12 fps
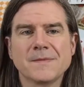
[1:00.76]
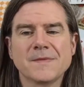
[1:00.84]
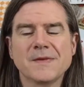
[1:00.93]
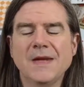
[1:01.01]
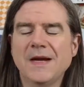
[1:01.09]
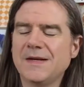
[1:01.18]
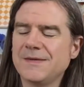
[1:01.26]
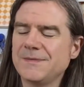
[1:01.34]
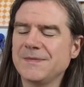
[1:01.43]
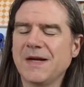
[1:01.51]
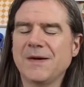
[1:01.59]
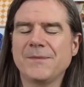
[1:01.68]
No,
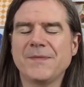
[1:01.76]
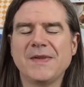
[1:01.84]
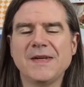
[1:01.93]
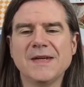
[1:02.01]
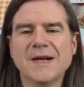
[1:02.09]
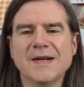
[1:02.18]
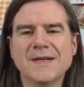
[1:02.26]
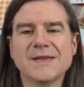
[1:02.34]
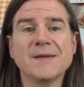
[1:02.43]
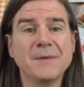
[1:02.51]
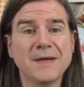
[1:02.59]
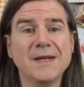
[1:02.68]
the
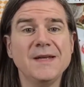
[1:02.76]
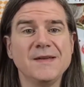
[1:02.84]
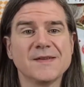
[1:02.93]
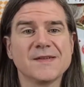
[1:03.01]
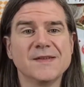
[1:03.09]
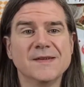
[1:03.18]
Middle East.